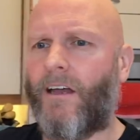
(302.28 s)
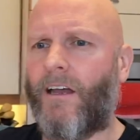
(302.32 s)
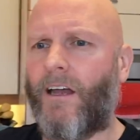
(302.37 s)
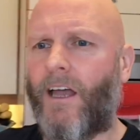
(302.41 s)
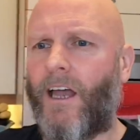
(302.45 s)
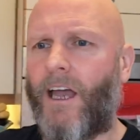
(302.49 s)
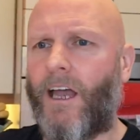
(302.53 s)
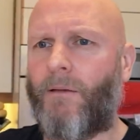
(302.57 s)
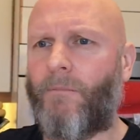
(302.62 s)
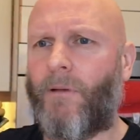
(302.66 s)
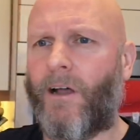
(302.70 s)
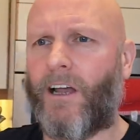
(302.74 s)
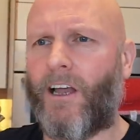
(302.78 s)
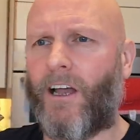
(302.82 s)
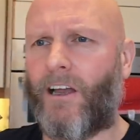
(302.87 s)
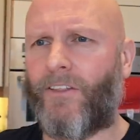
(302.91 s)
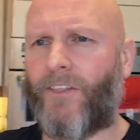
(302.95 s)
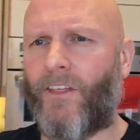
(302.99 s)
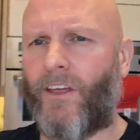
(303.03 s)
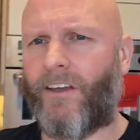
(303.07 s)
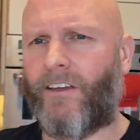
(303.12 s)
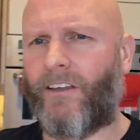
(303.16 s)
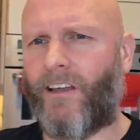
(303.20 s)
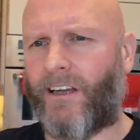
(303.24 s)
Um, I, got, I,
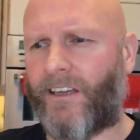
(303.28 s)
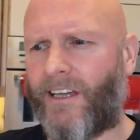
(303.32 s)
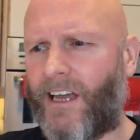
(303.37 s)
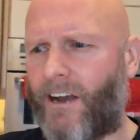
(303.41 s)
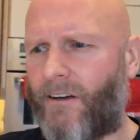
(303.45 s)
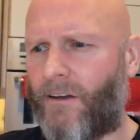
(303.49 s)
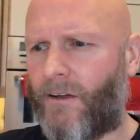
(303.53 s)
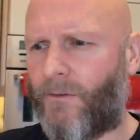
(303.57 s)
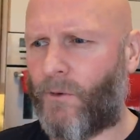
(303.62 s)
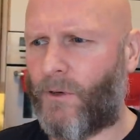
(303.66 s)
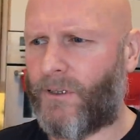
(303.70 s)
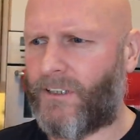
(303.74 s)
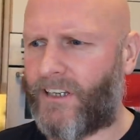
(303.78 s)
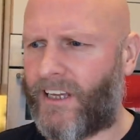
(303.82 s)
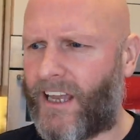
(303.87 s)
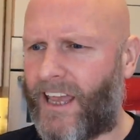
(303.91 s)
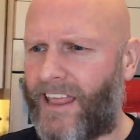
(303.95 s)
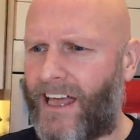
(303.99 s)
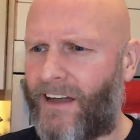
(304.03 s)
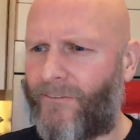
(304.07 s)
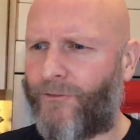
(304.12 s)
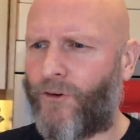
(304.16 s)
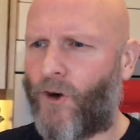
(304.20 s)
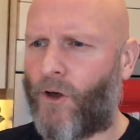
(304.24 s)
think, I where did I get
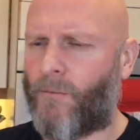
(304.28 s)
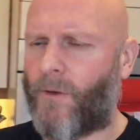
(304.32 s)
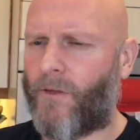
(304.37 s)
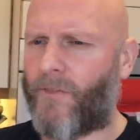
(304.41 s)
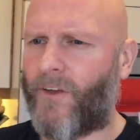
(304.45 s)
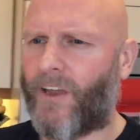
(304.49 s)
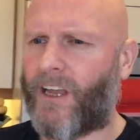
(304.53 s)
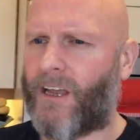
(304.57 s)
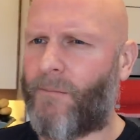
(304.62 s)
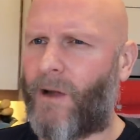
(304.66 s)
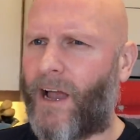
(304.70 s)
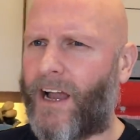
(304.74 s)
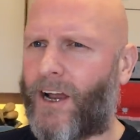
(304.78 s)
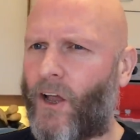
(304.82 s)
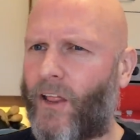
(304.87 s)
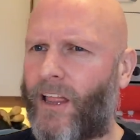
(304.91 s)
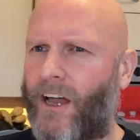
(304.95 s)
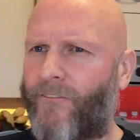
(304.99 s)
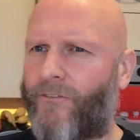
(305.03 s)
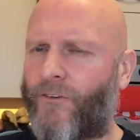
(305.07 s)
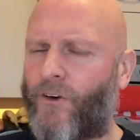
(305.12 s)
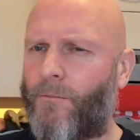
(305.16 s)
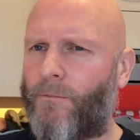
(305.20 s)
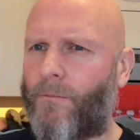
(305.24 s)
that from? I think I might have got
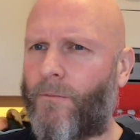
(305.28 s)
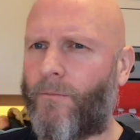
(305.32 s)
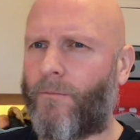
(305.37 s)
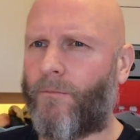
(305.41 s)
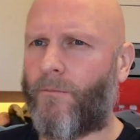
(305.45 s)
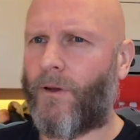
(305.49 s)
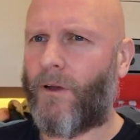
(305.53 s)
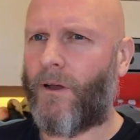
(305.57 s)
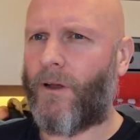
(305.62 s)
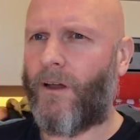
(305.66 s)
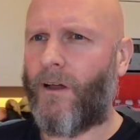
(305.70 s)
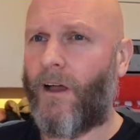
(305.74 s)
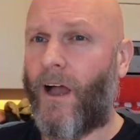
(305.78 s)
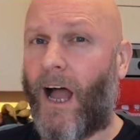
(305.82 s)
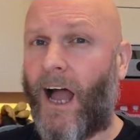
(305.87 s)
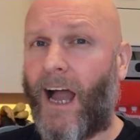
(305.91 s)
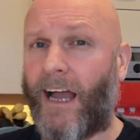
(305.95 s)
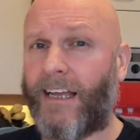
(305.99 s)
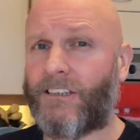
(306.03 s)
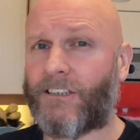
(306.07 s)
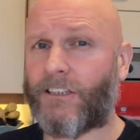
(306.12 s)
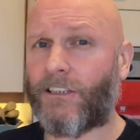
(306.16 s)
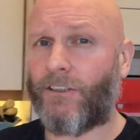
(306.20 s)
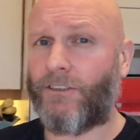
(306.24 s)
that from
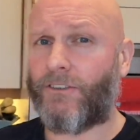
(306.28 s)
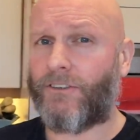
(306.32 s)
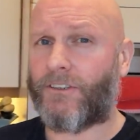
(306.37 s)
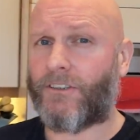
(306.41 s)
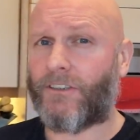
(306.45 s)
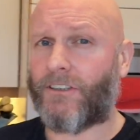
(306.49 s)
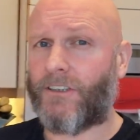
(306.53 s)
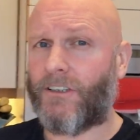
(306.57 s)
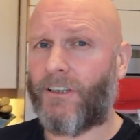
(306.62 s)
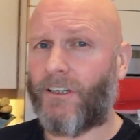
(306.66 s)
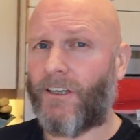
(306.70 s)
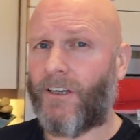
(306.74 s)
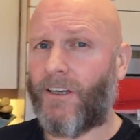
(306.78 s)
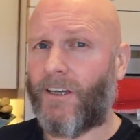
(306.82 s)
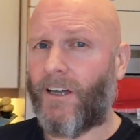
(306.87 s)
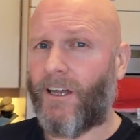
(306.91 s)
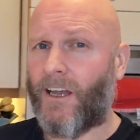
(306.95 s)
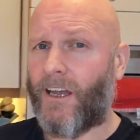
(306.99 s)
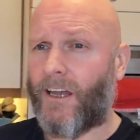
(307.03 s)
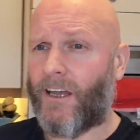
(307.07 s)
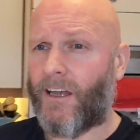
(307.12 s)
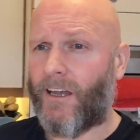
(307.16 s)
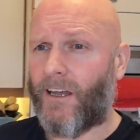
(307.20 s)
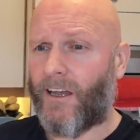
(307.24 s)
Iceland.
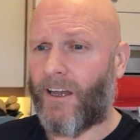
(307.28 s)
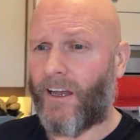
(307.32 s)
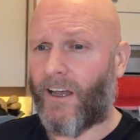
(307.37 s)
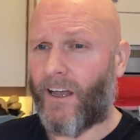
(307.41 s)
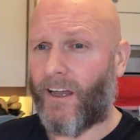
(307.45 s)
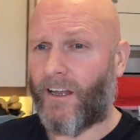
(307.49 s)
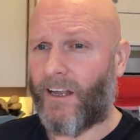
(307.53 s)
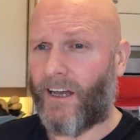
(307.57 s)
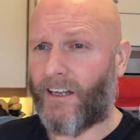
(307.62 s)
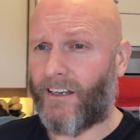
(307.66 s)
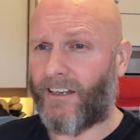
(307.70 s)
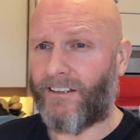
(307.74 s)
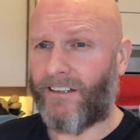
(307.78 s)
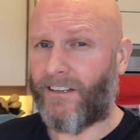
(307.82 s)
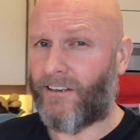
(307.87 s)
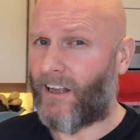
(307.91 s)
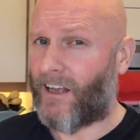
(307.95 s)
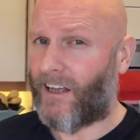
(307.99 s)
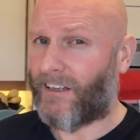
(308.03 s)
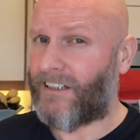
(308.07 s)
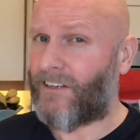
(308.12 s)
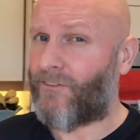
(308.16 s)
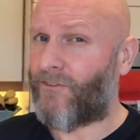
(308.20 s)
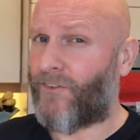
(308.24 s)
And I didn't,
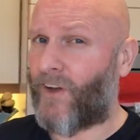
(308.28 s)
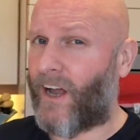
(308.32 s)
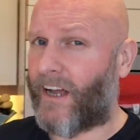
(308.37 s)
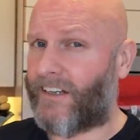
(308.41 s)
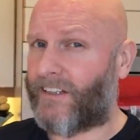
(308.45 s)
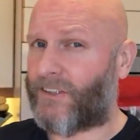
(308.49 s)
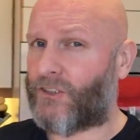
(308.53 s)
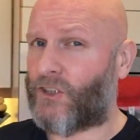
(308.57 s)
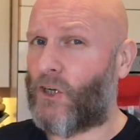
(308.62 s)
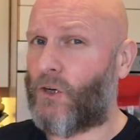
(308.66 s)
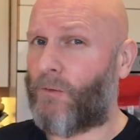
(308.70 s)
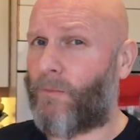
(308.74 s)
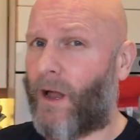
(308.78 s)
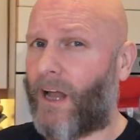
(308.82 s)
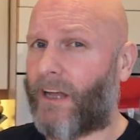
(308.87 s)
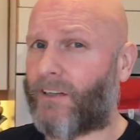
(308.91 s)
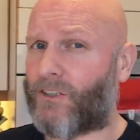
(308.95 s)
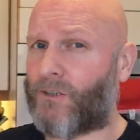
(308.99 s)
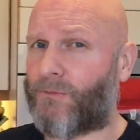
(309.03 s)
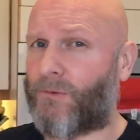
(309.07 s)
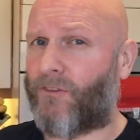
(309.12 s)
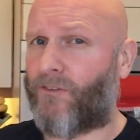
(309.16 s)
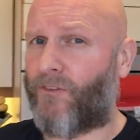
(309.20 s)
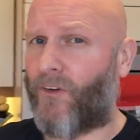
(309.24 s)
I didn't find it too bad,
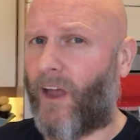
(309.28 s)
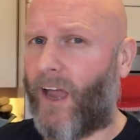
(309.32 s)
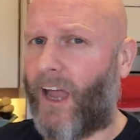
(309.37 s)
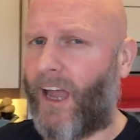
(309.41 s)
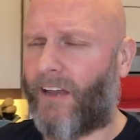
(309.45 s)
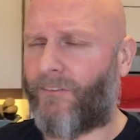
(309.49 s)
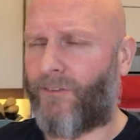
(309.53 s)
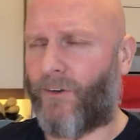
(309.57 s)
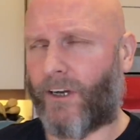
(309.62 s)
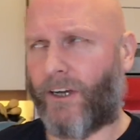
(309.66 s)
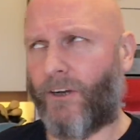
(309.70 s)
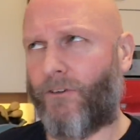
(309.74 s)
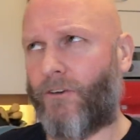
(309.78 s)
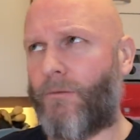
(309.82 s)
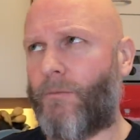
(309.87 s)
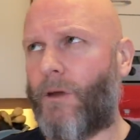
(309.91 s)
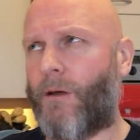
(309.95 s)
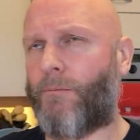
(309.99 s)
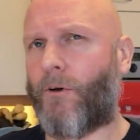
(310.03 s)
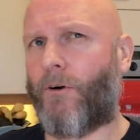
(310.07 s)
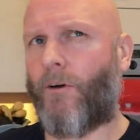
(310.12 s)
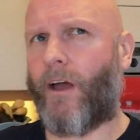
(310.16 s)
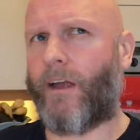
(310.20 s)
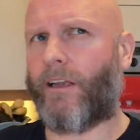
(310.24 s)
to be fair, if I can
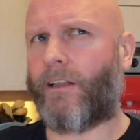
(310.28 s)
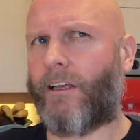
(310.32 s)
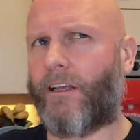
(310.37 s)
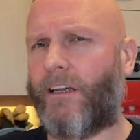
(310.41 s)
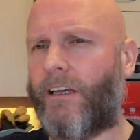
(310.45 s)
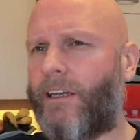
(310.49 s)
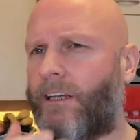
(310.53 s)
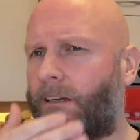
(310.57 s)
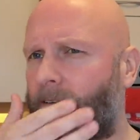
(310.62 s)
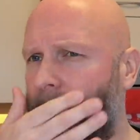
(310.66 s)
remember rightly.